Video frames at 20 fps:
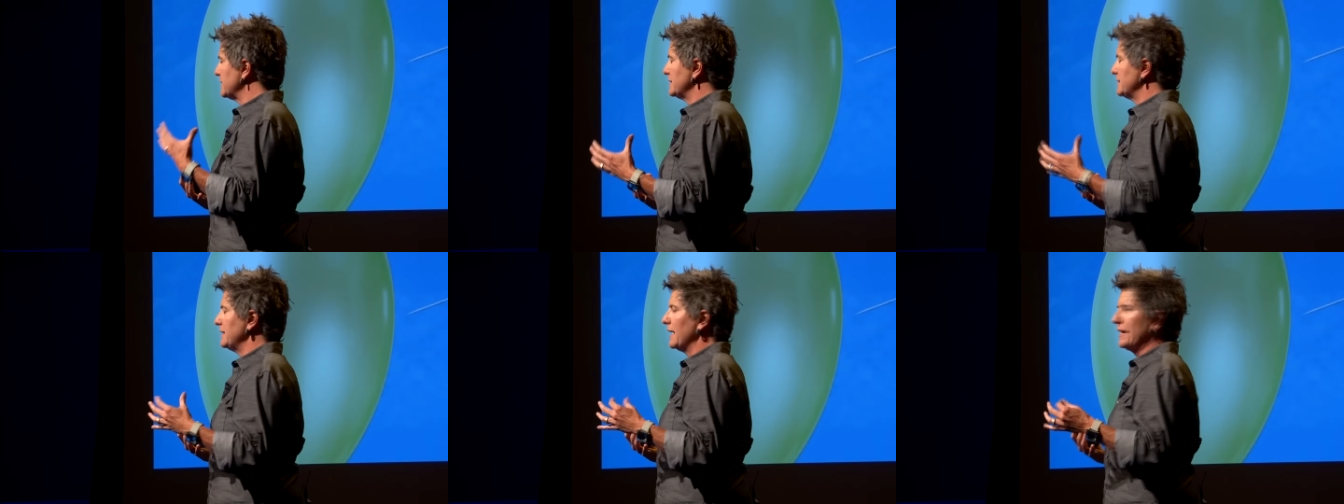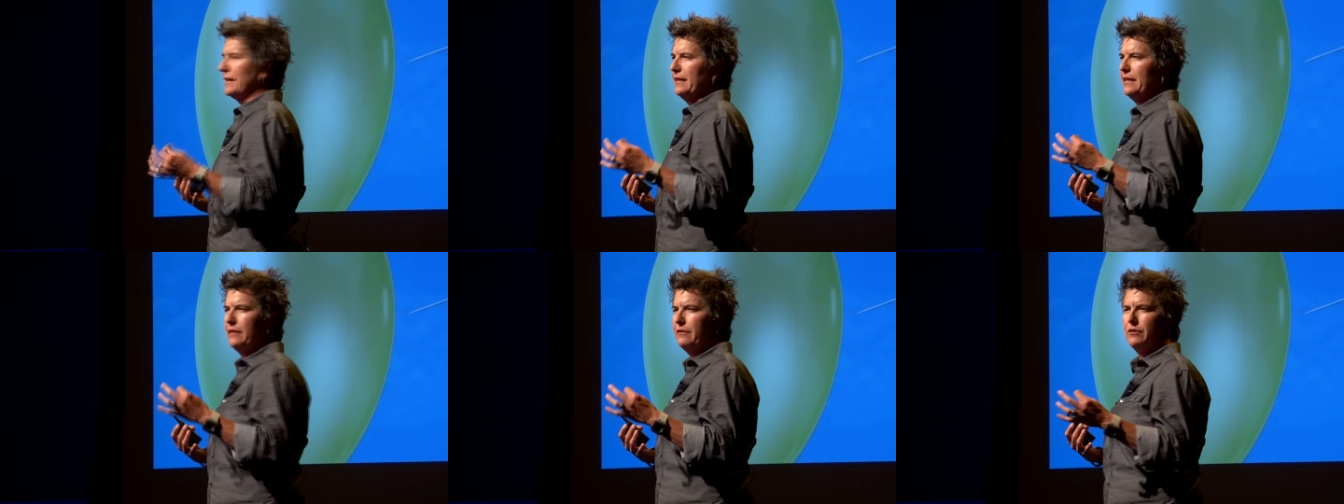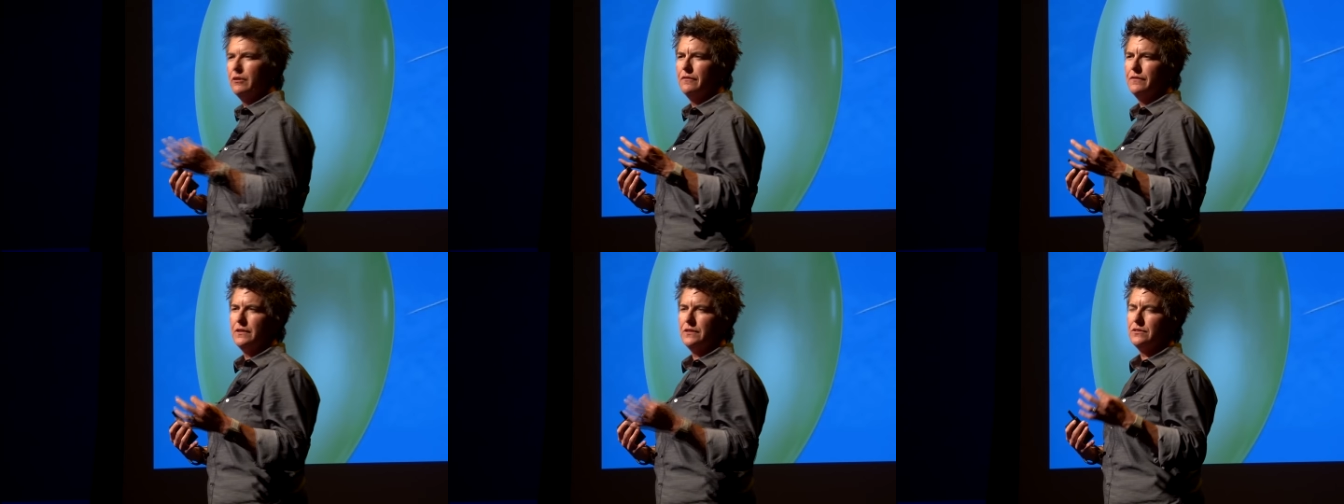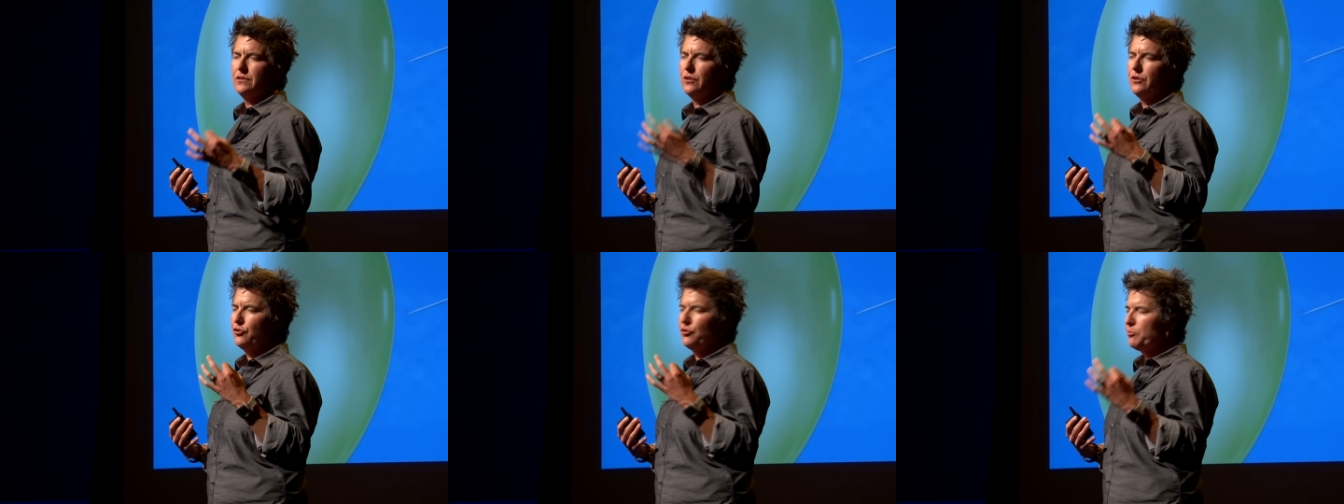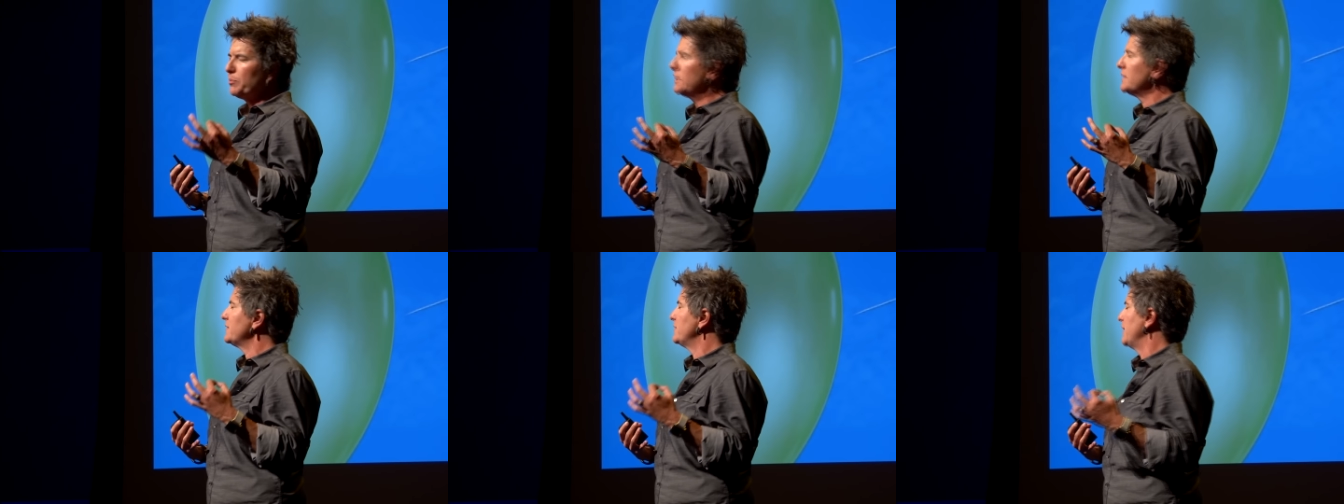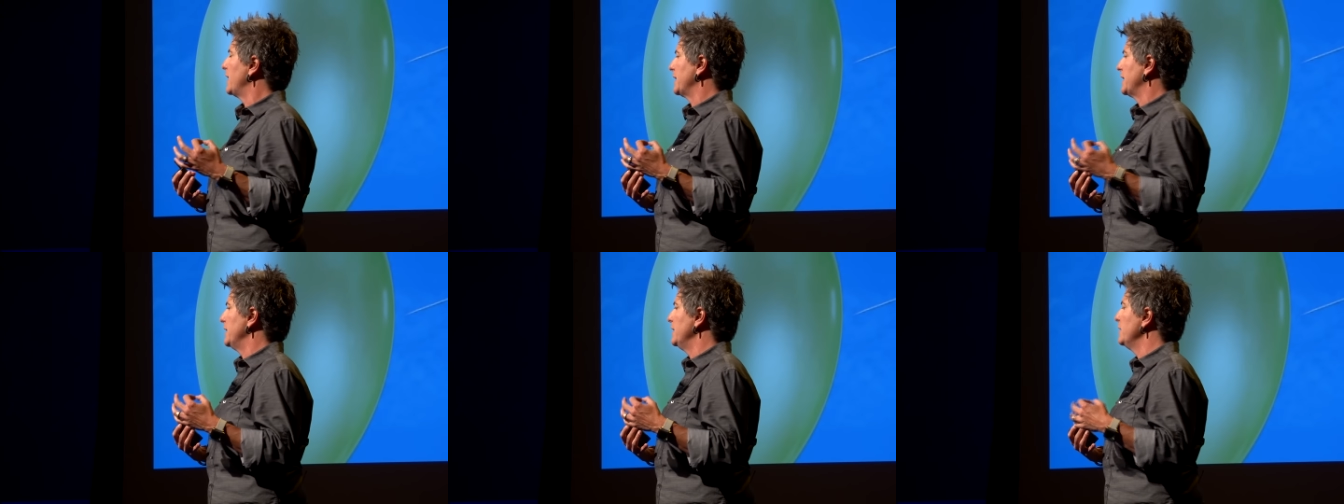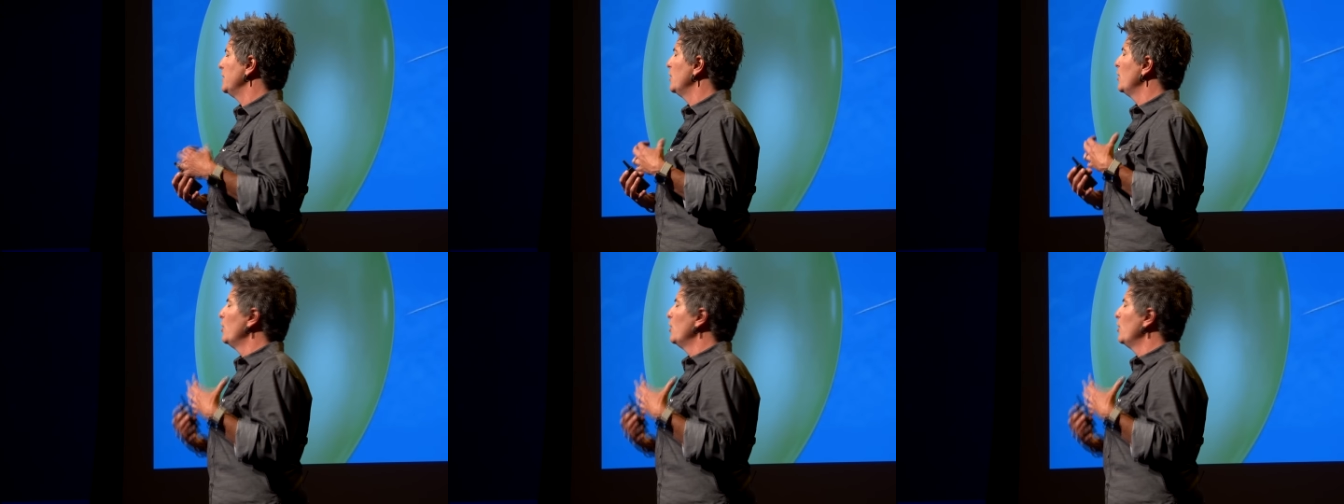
a second, even if it's a split second,